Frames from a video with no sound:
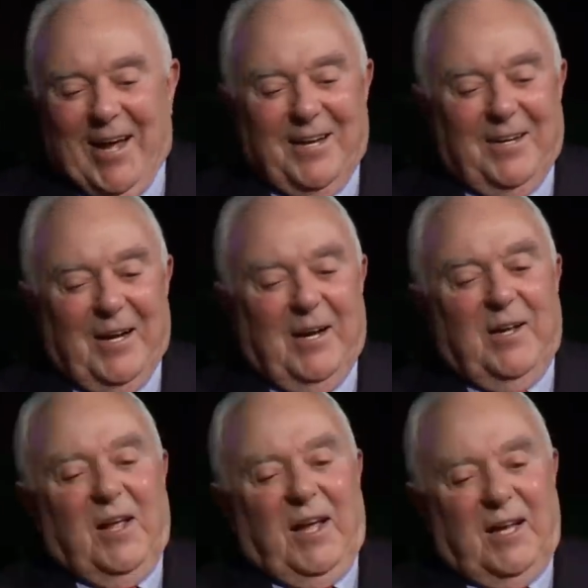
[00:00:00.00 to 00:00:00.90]
and,
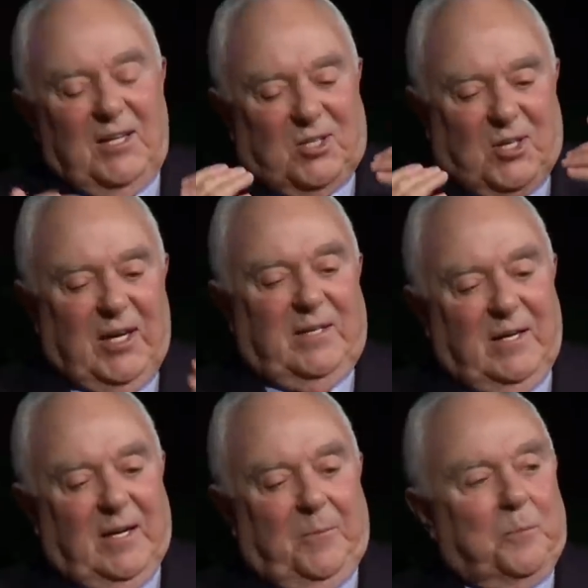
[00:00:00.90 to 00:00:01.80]
uh, and he said
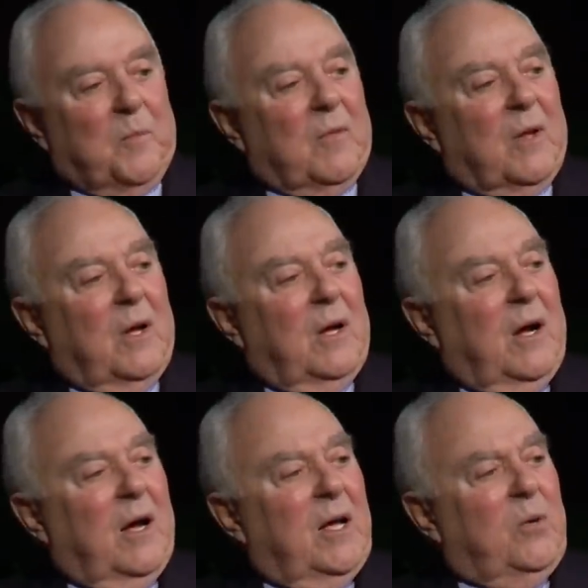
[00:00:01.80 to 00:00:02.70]
uh,
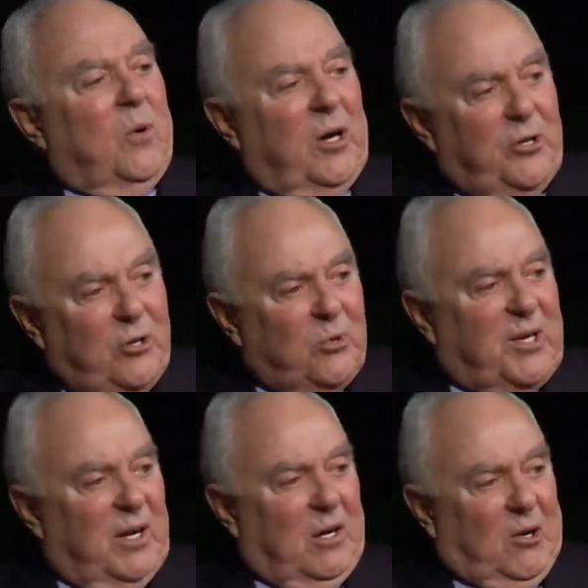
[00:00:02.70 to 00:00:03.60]
he wanted Hugh
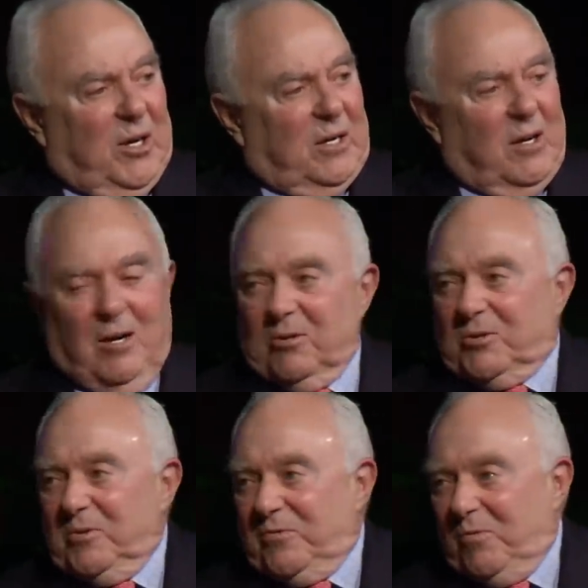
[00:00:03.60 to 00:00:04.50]
Carey, a
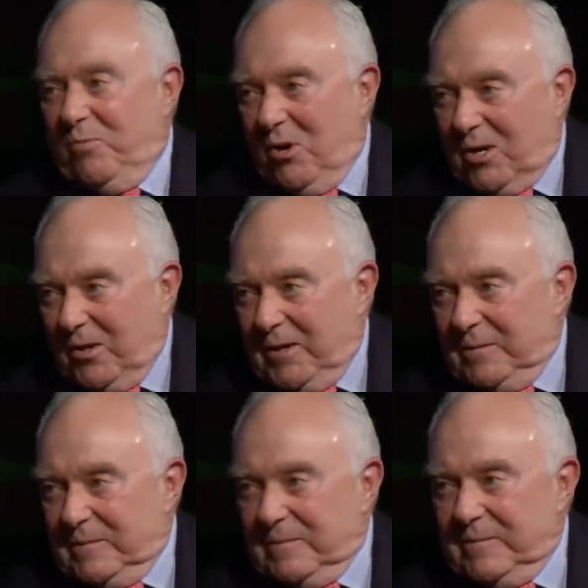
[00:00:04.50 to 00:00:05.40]
congressman from Brooklyn,
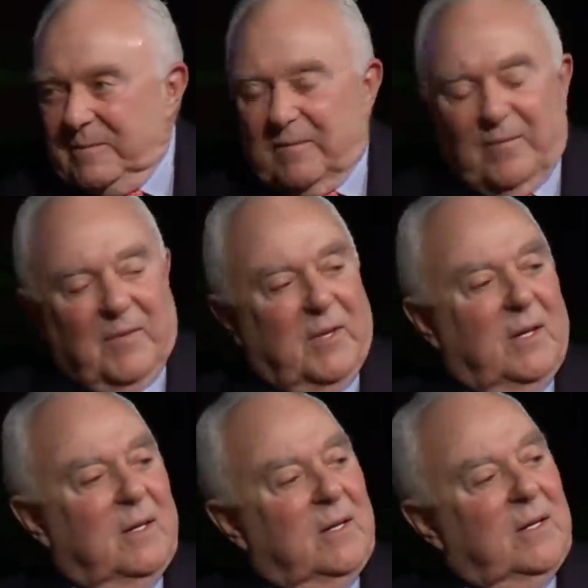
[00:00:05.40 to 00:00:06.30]

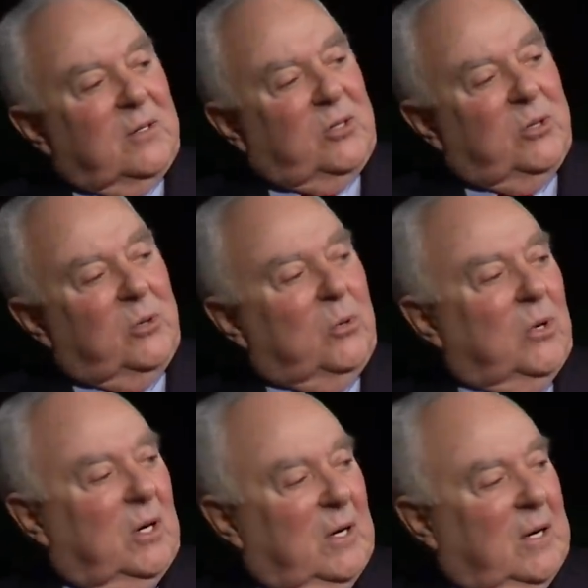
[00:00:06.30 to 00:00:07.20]
to
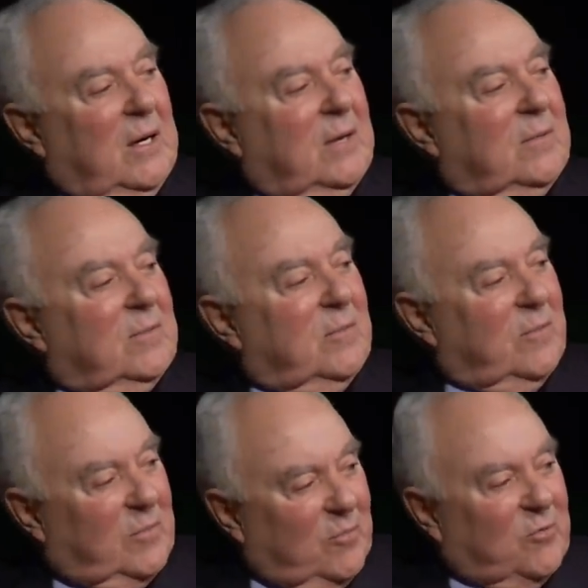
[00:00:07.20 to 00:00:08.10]
uh,
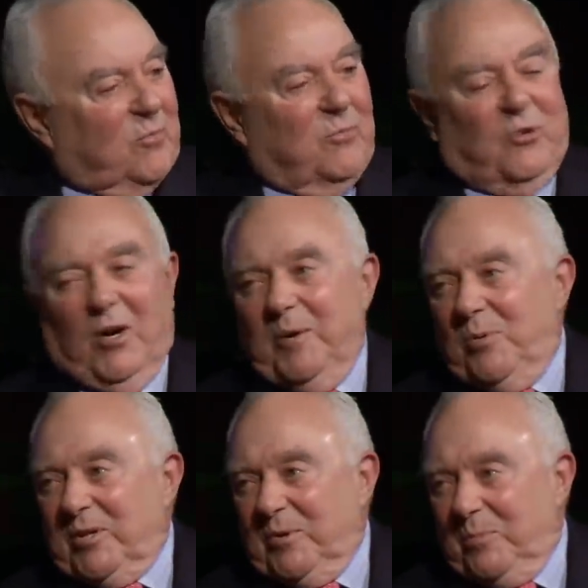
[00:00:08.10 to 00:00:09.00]
try and
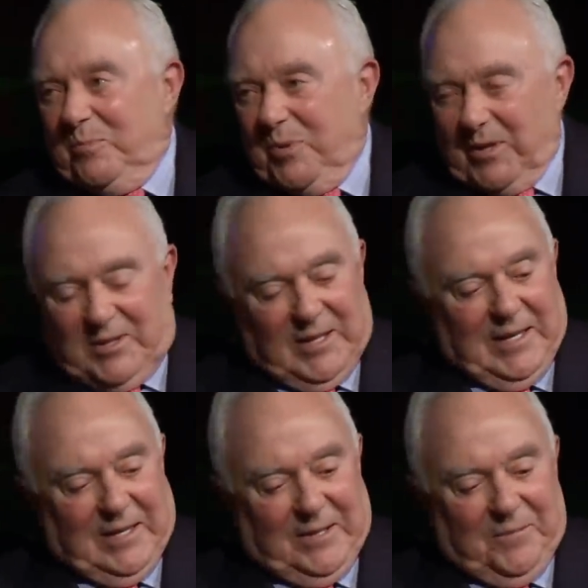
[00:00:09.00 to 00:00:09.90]
put the bill
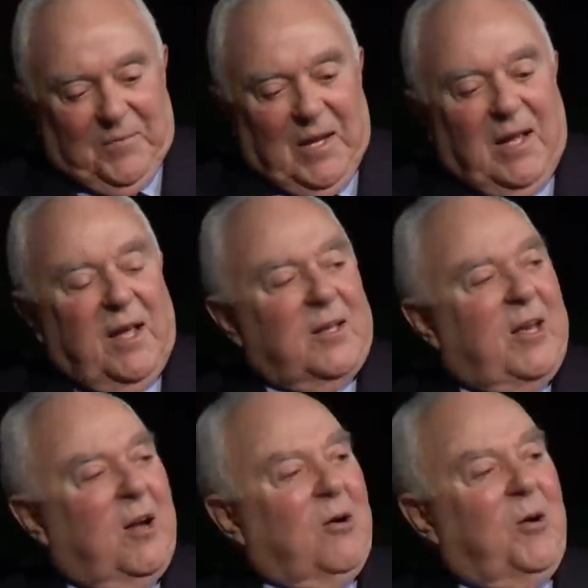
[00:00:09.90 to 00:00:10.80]
together.
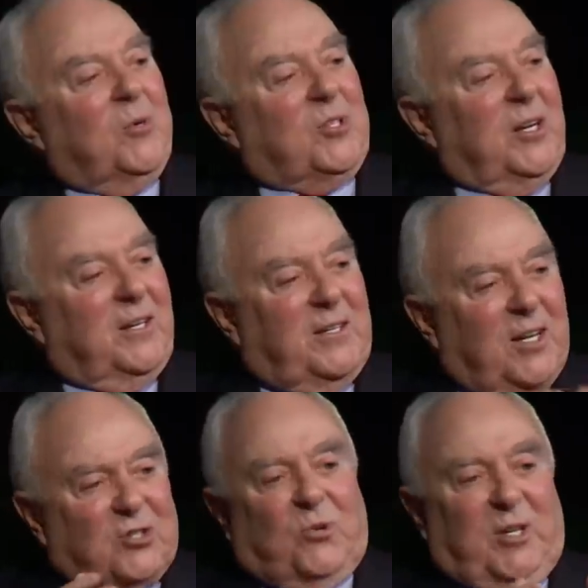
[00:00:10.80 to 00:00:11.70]
Carey was in a
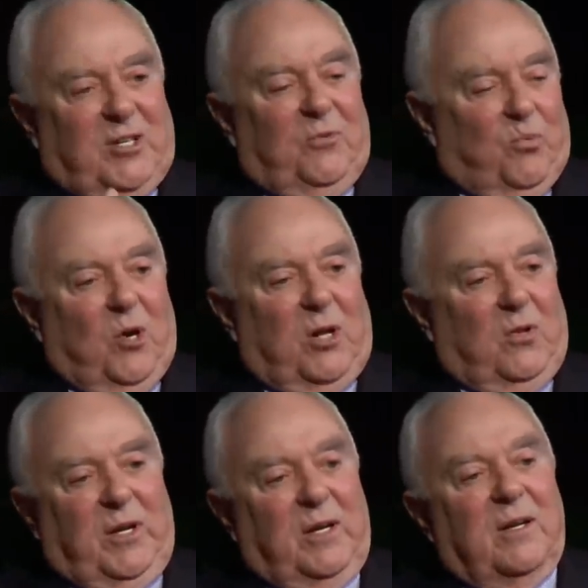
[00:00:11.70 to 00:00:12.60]
district in
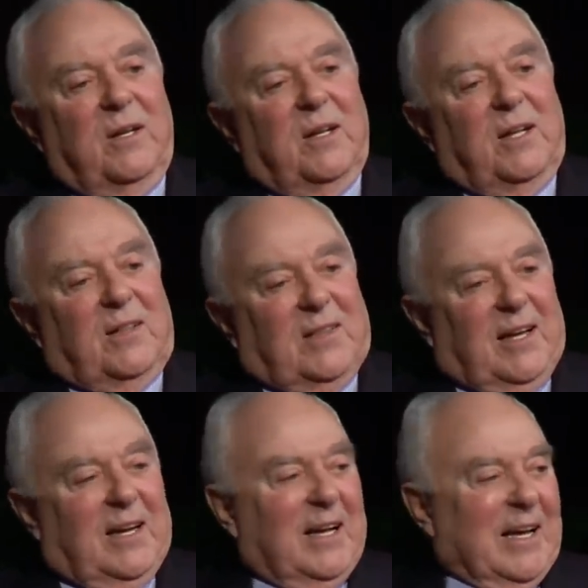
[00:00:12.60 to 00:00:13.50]
Brooklyn
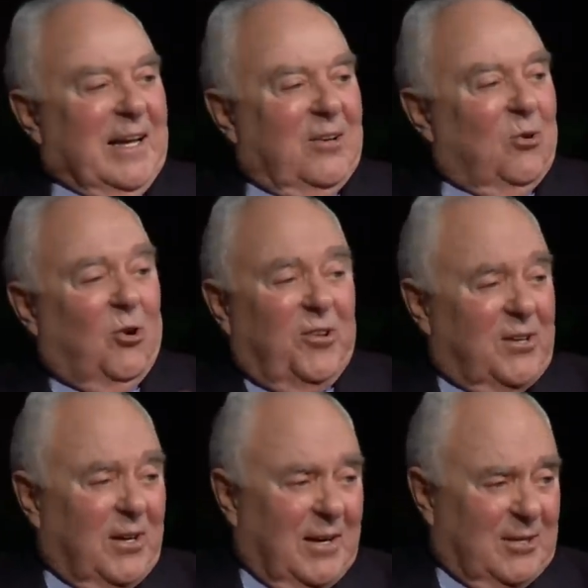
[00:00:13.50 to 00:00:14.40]
that had
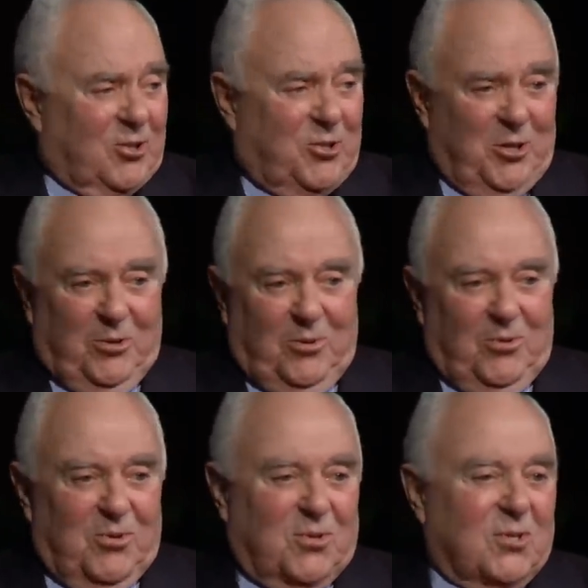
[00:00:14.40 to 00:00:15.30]
Orthodox
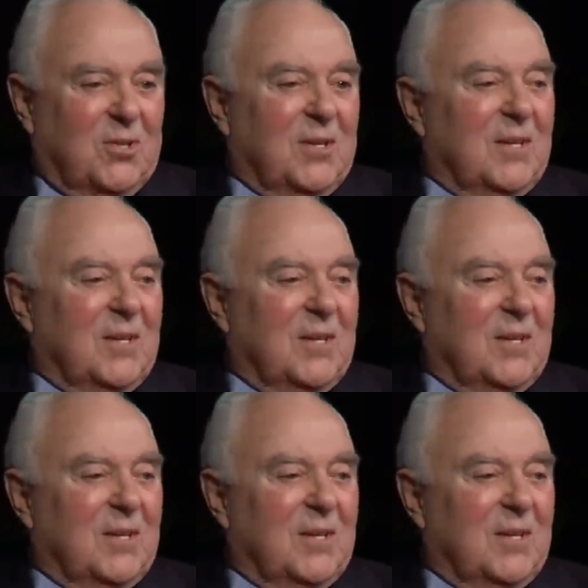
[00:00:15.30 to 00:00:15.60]
Jews,